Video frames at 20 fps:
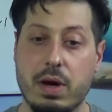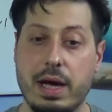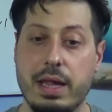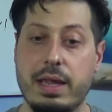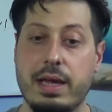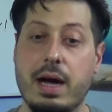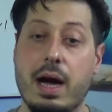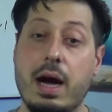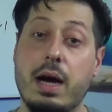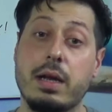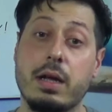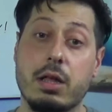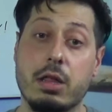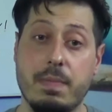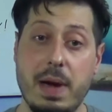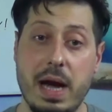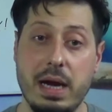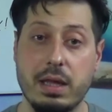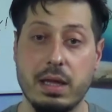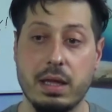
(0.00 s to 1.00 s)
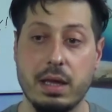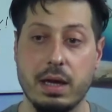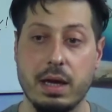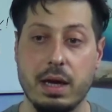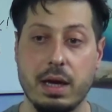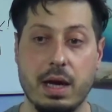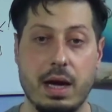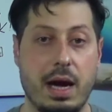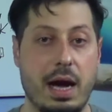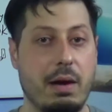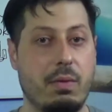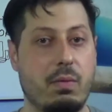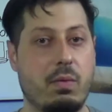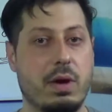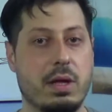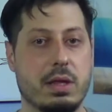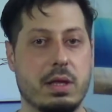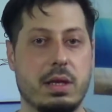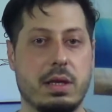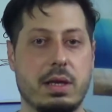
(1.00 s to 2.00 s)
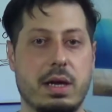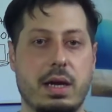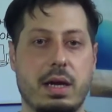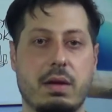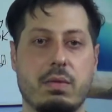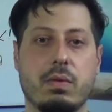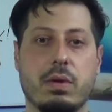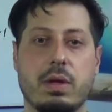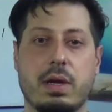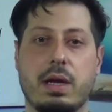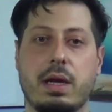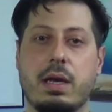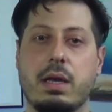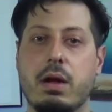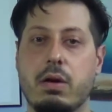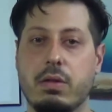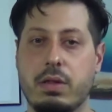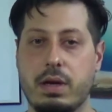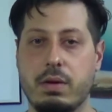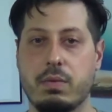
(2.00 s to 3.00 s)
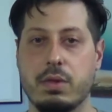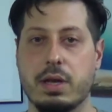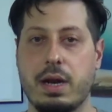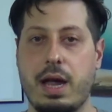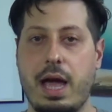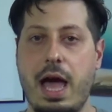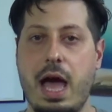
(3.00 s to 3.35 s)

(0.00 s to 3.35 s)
And then unexpectedly, I didn't really know that it was going to